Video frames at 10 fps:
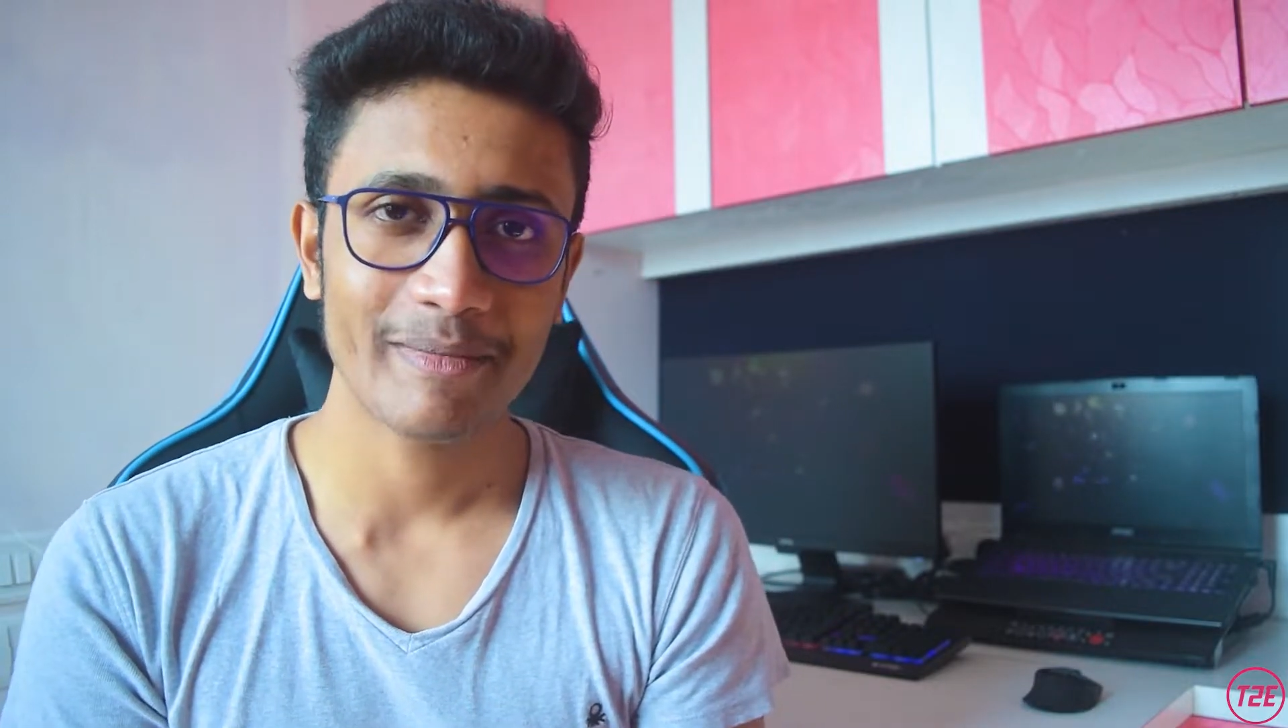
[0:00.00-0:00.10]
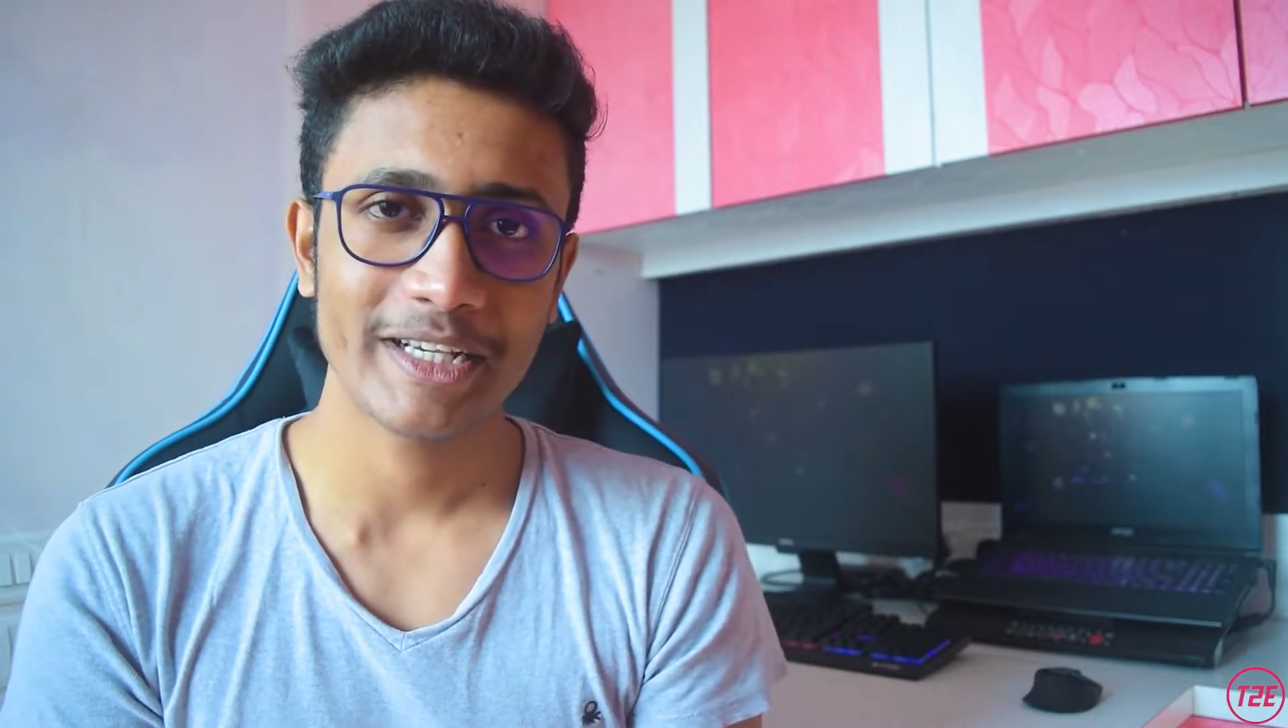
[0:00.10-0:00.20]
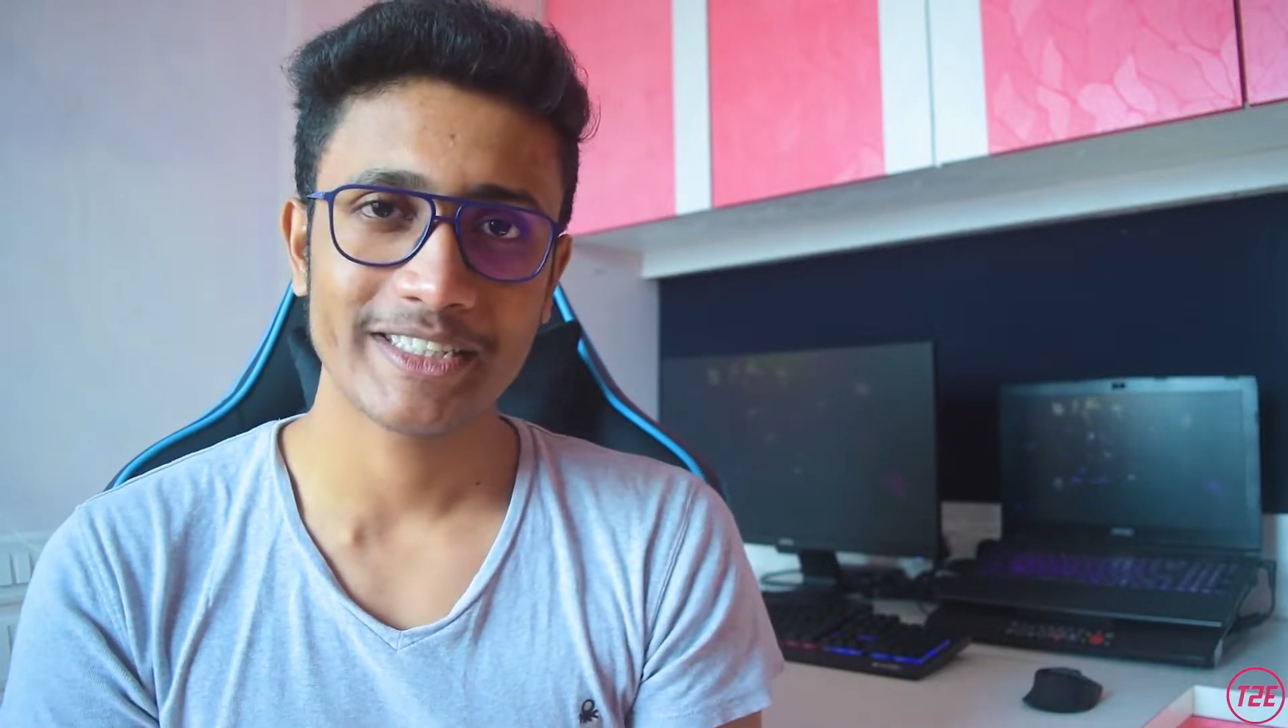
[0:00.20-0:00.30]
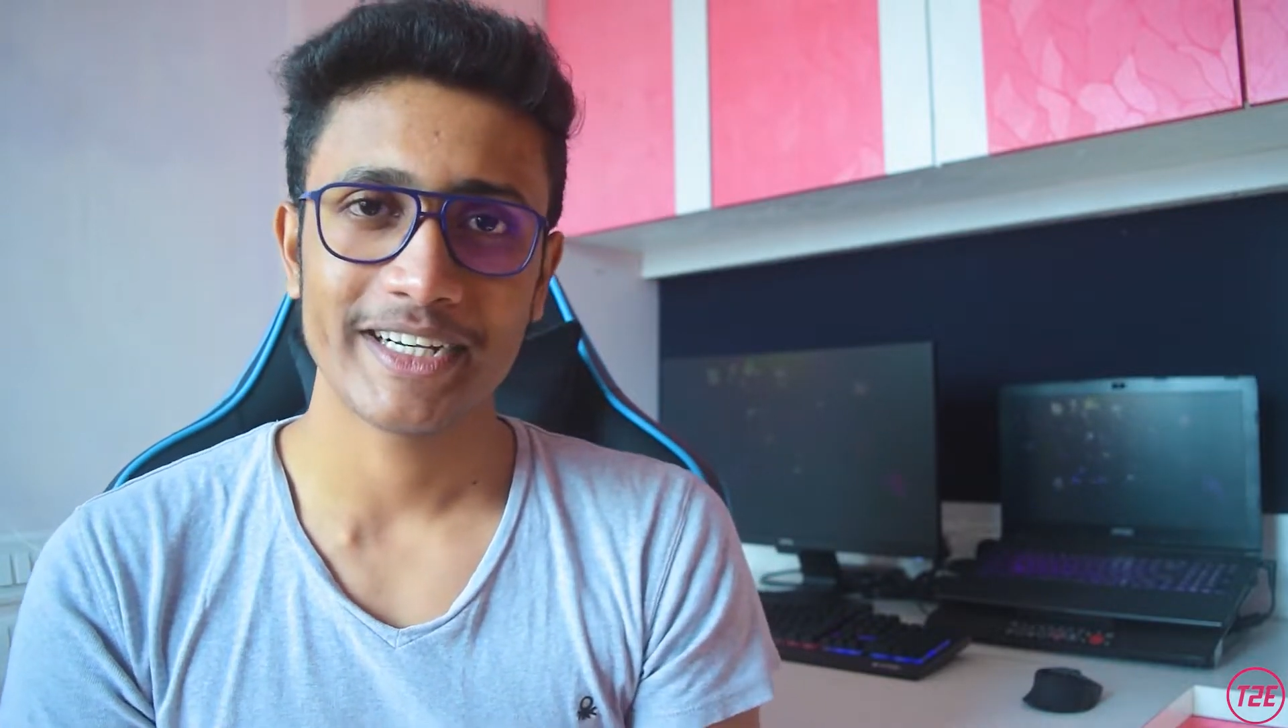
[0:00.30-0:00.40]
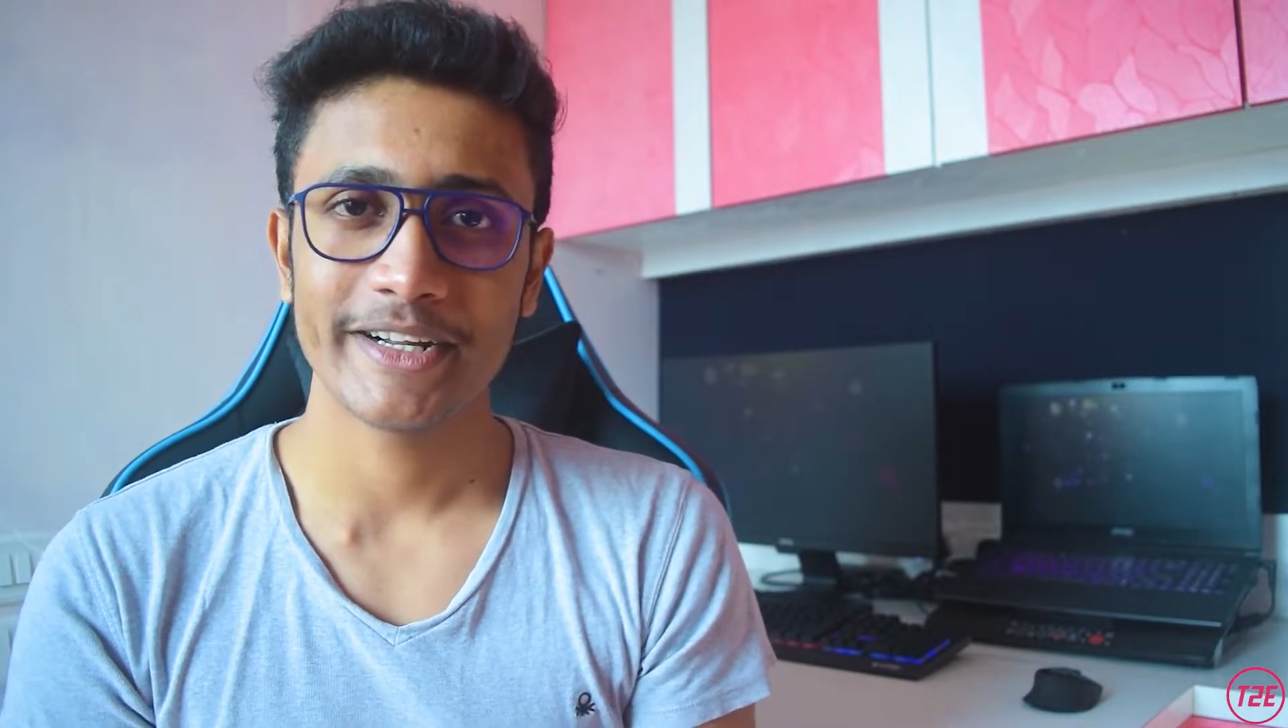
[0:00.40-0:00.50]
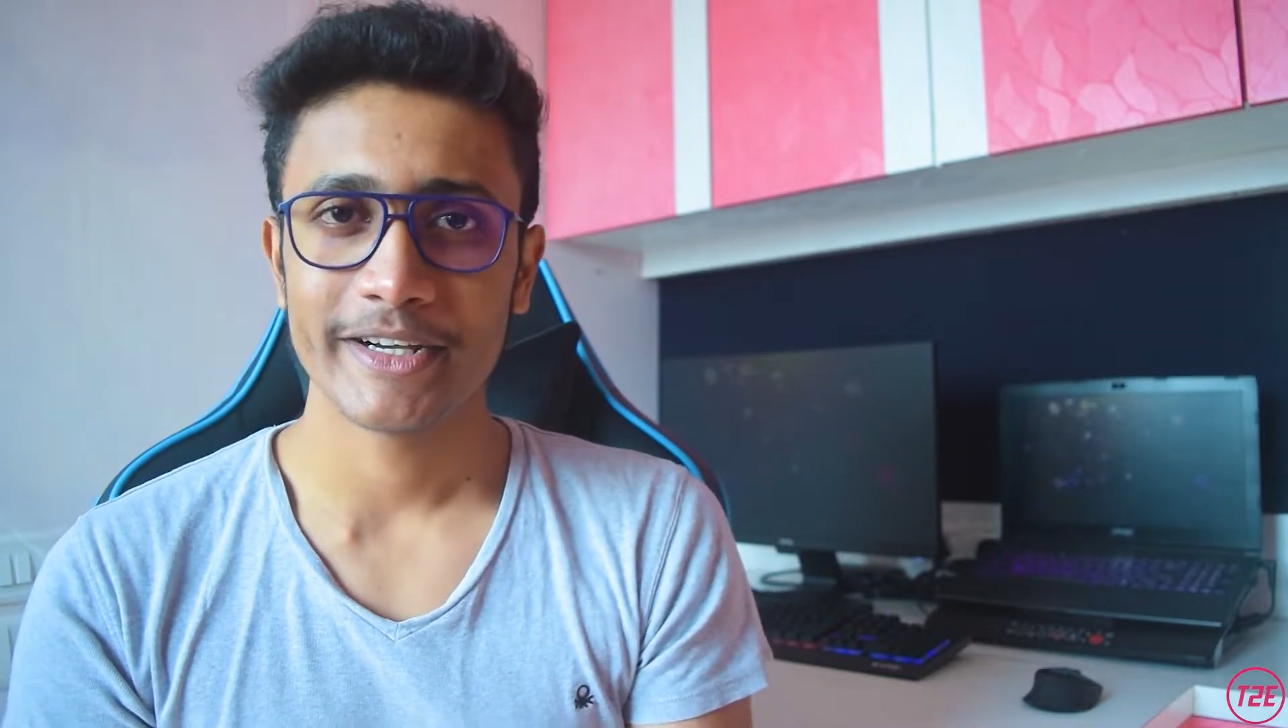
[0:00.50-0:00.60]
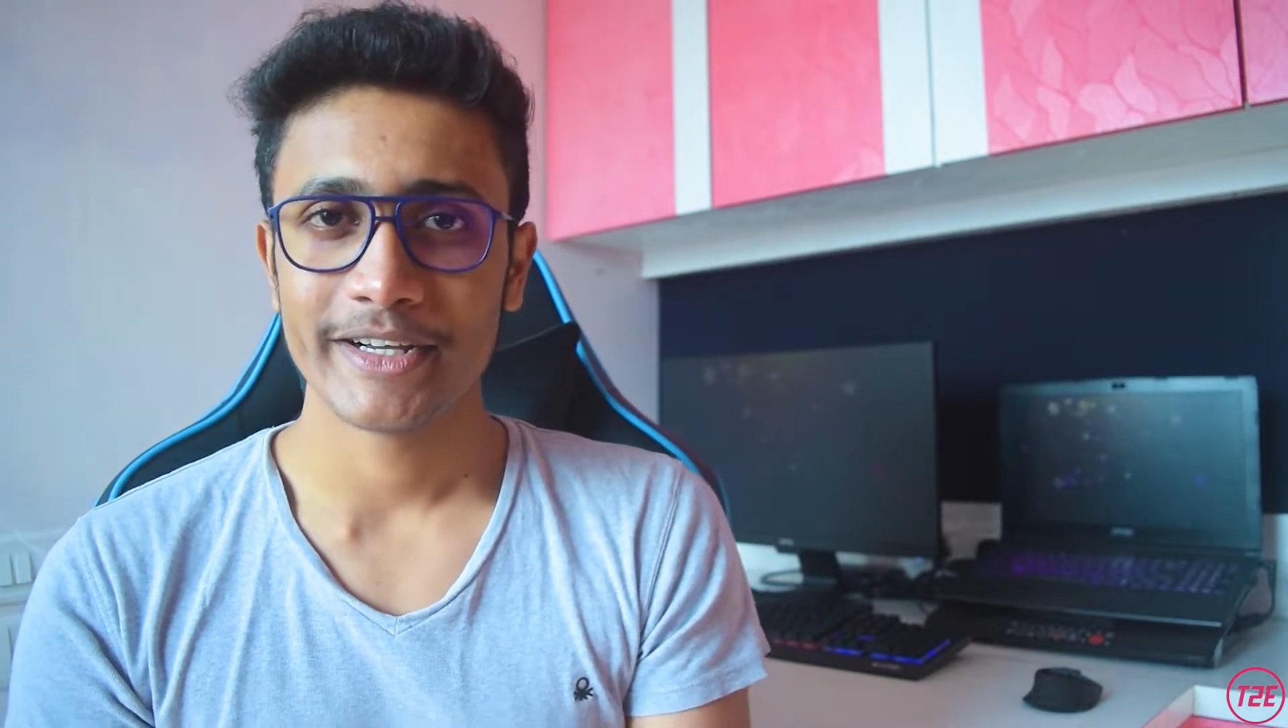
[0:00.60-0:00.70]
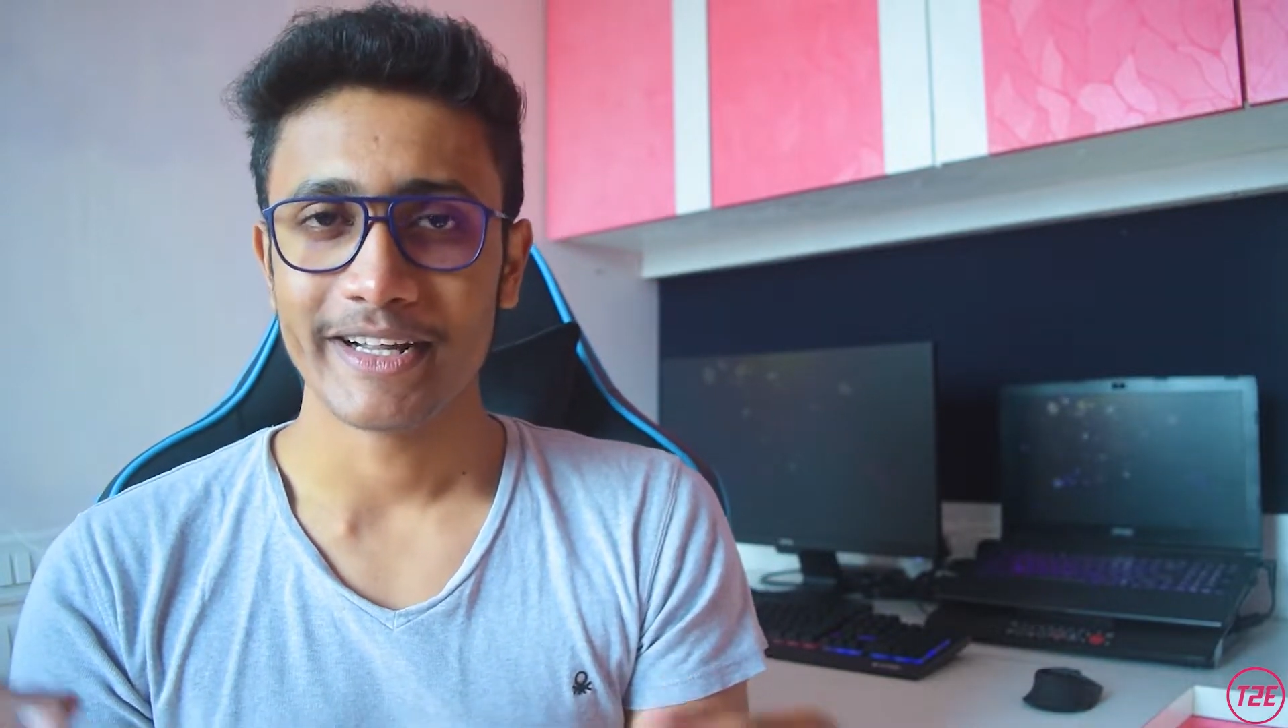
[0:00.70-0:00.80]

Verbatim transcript: being said,